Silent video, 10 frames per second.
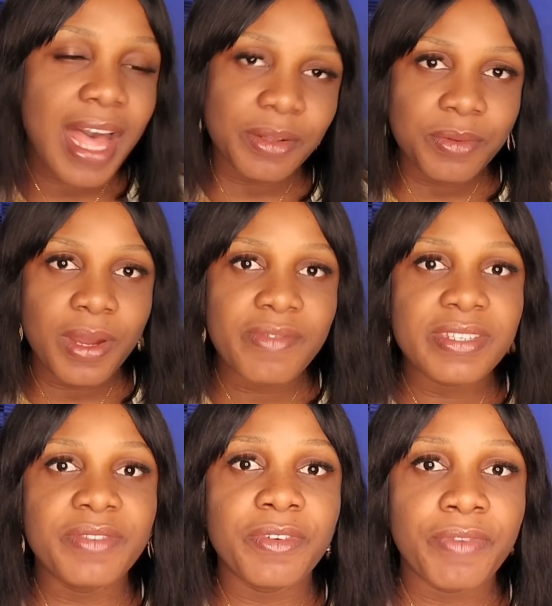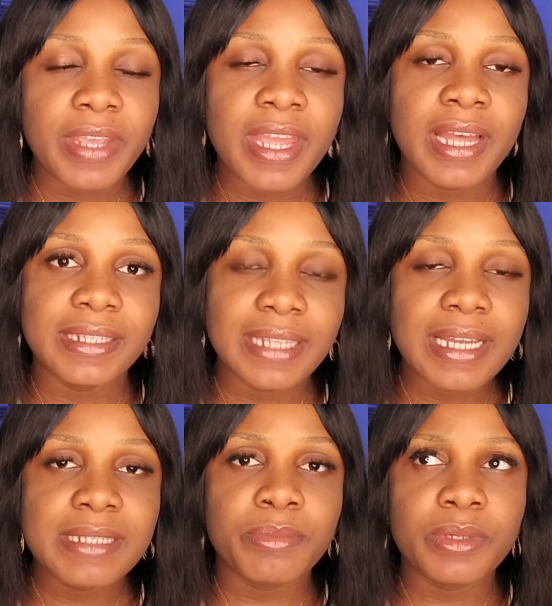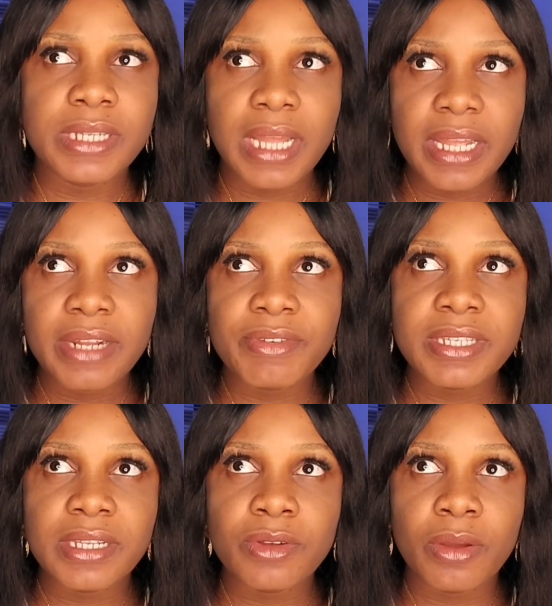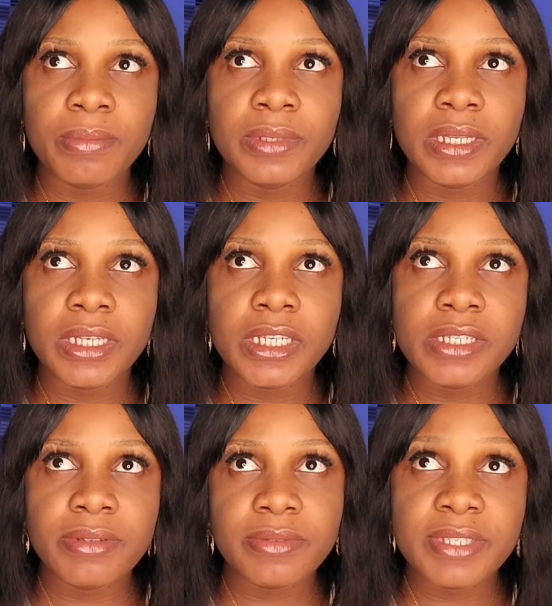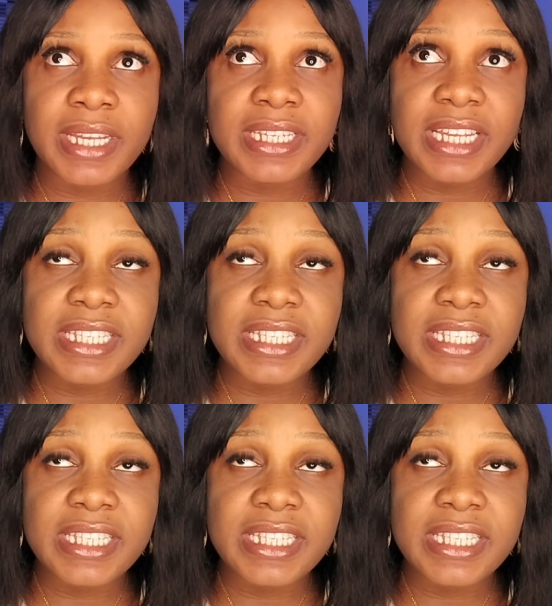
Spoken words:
I don't know her reason for faking her death, but in a recent